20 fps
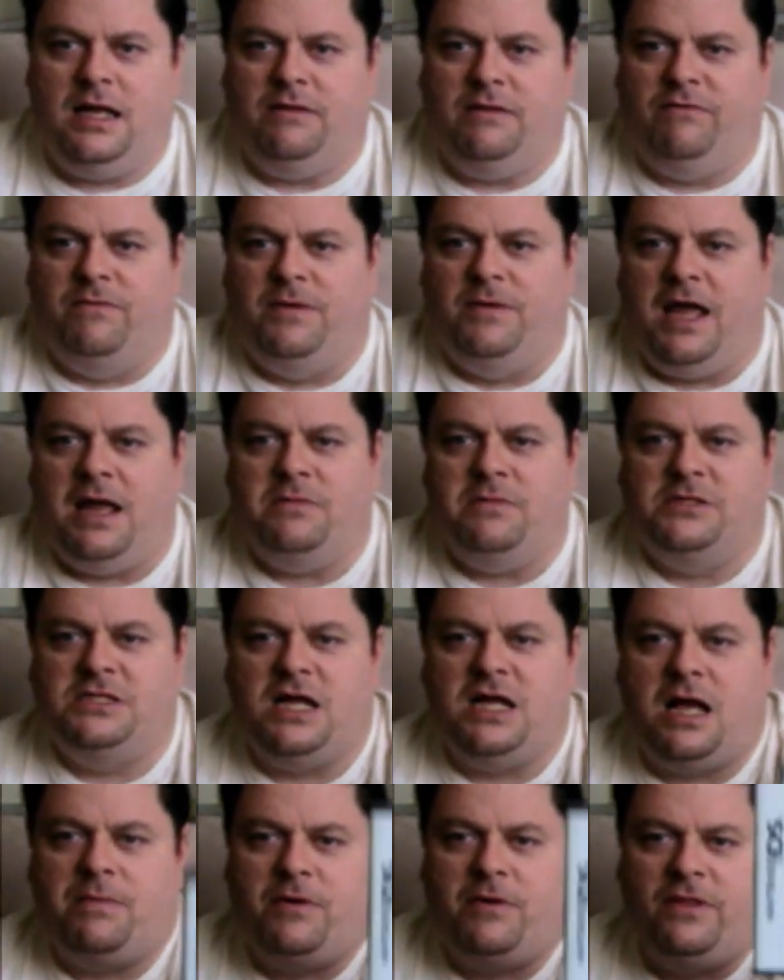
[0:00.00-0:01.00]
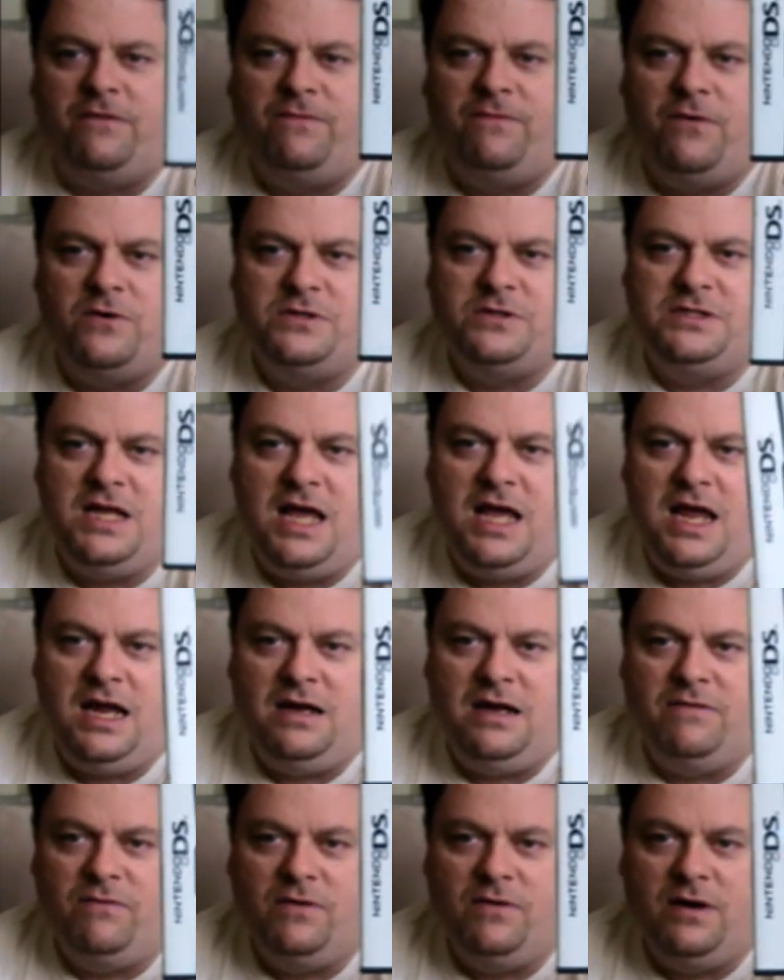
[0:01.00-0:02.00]
from GameStop on the first
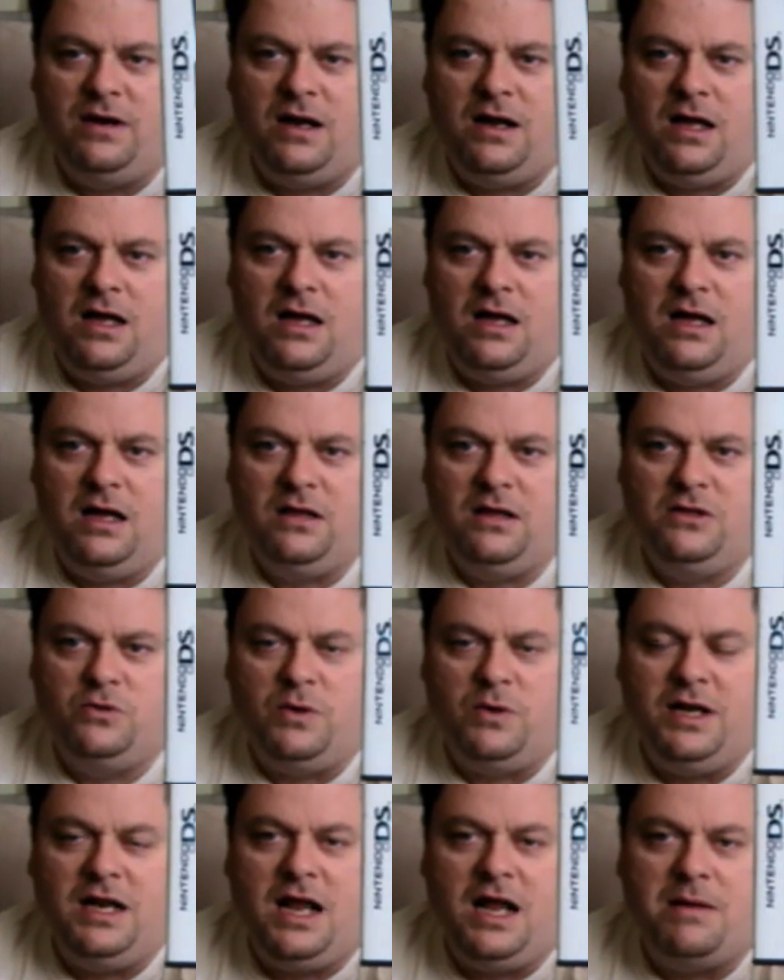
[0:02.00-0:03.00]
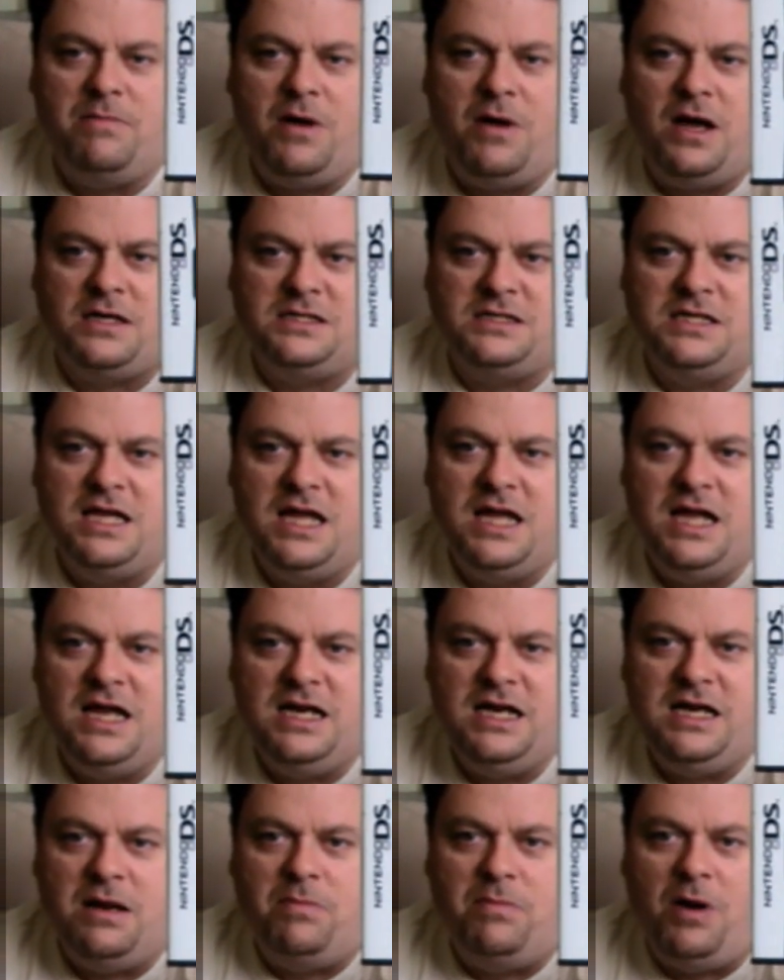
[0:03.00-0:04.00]
day for 29 bucks,
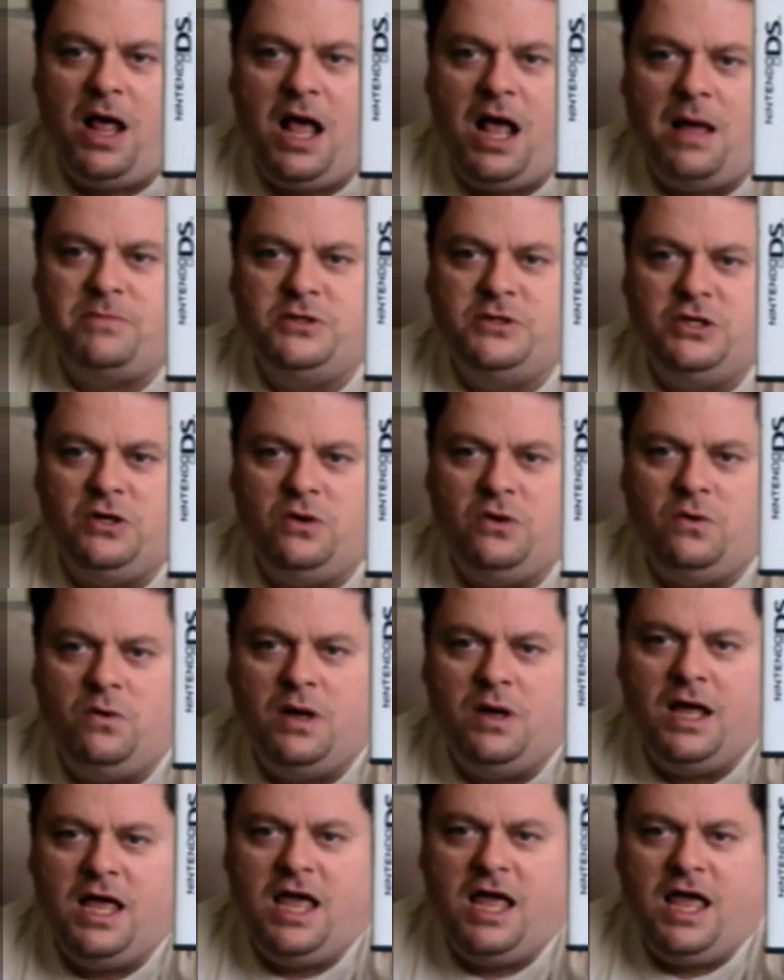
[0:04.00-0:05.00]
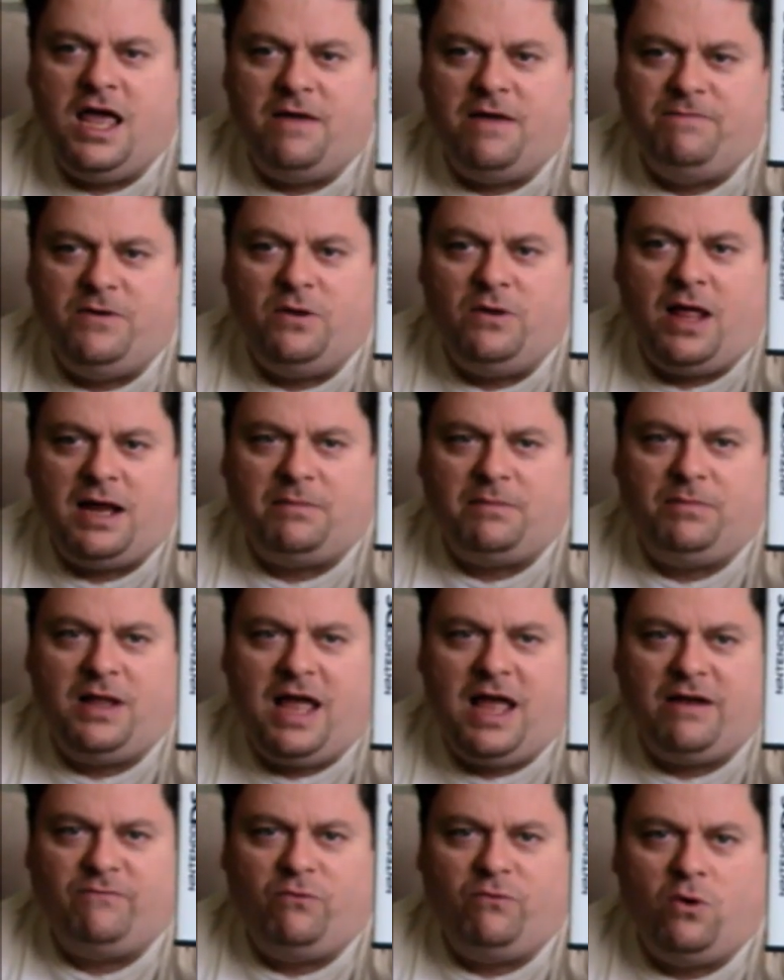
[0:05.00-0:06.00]
De Blob 2. If you like
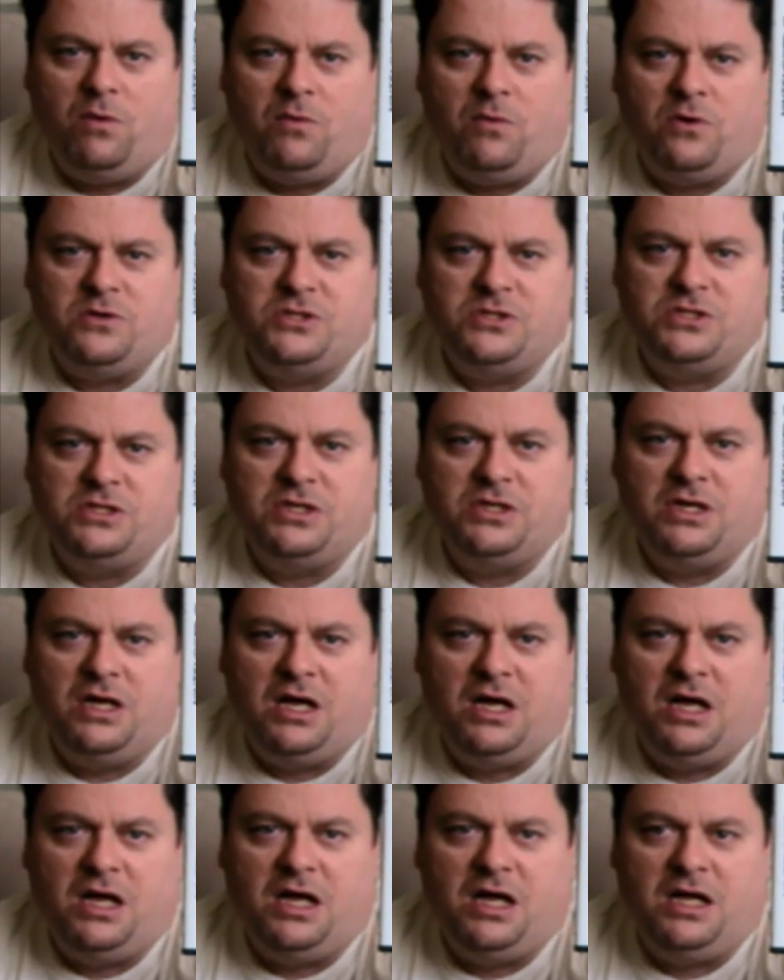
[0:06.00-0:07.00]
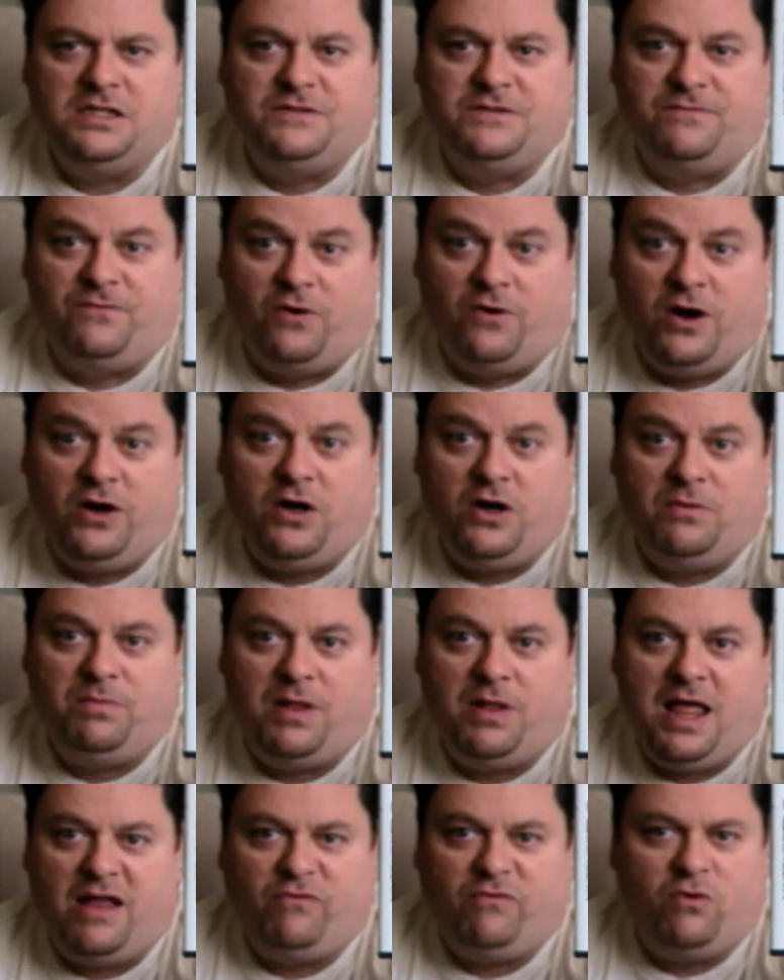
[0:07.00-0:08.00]
platformers, it's a very good
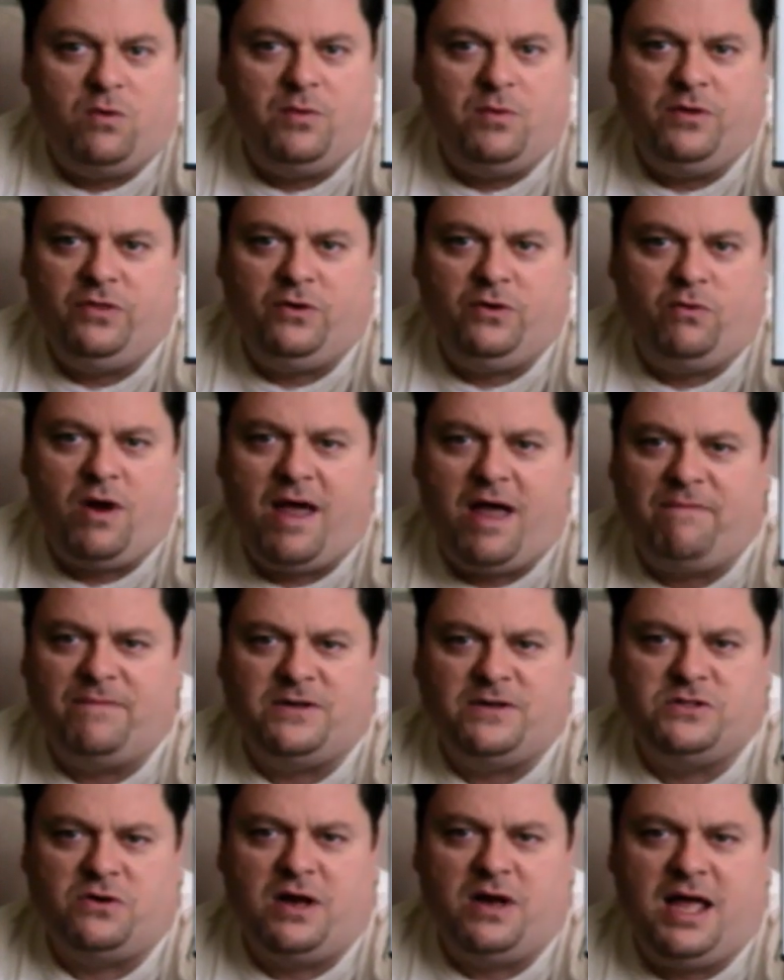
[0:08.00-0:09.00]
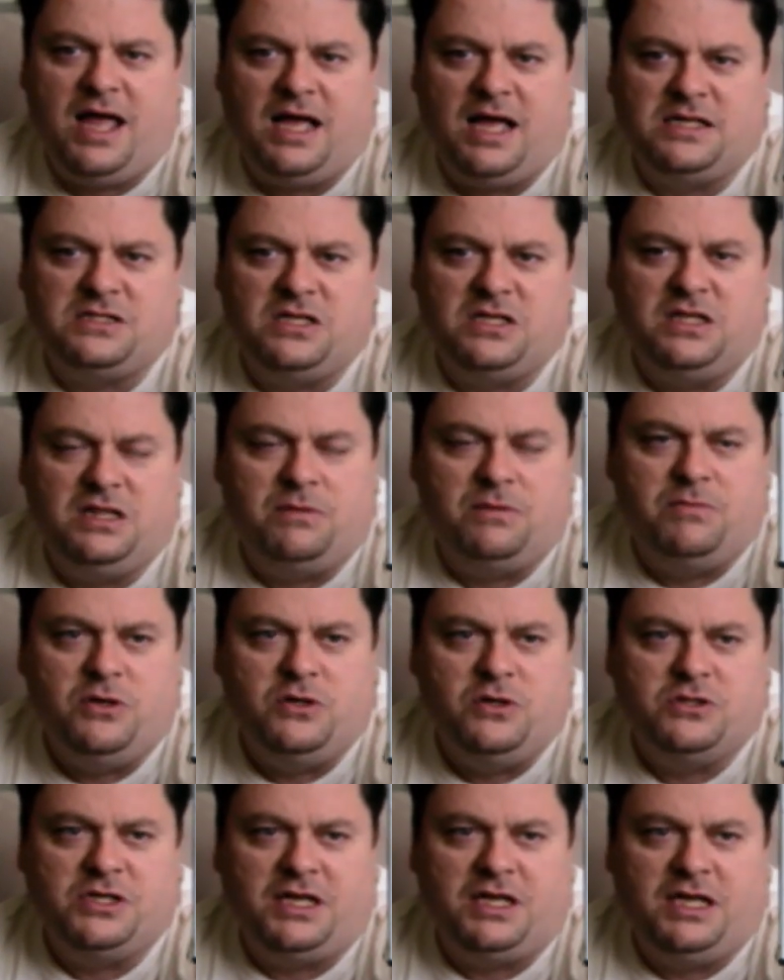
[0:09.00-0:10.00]
platformer. The graphics are excellent. The
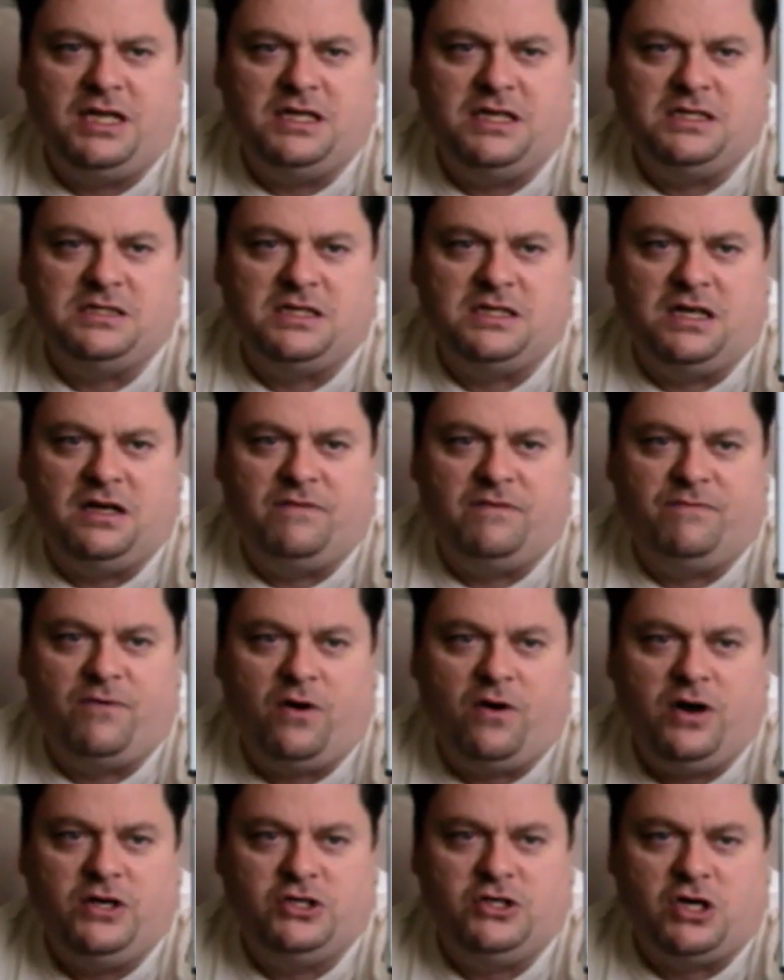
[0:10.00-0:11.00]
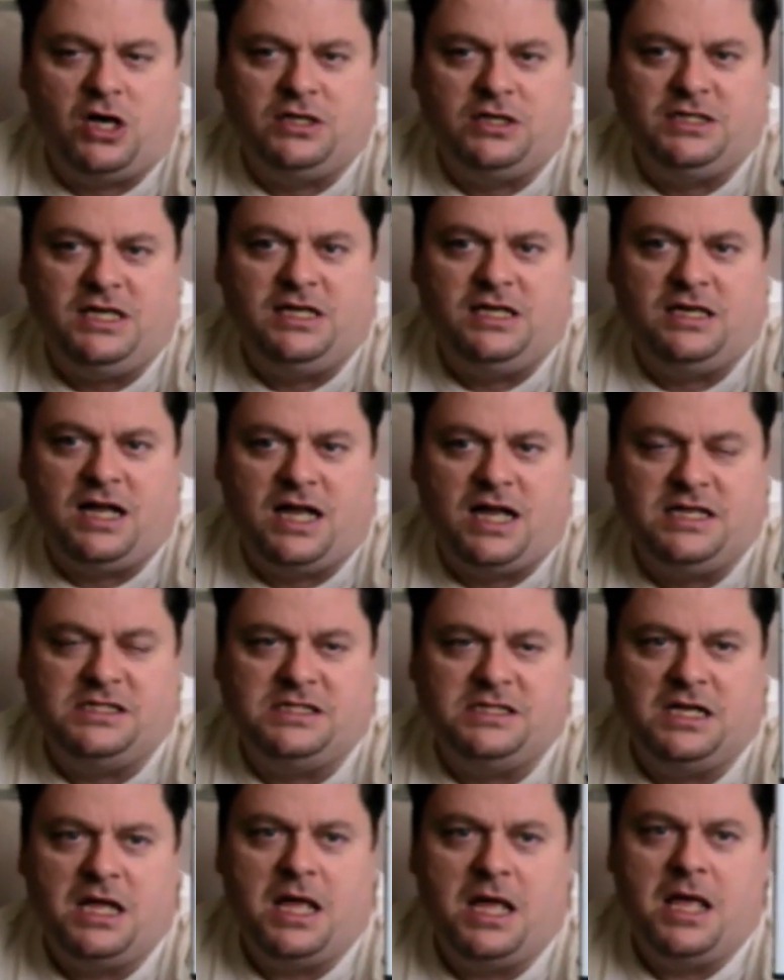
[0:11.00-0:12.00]
music is very jaunty and
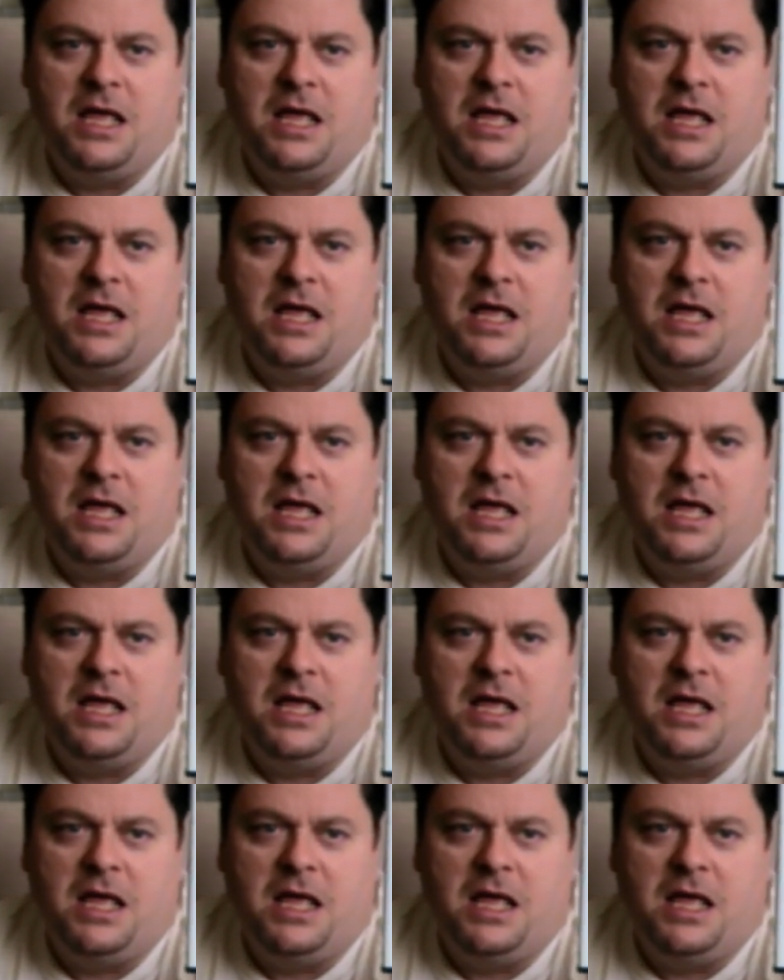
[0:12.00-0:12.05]
nice.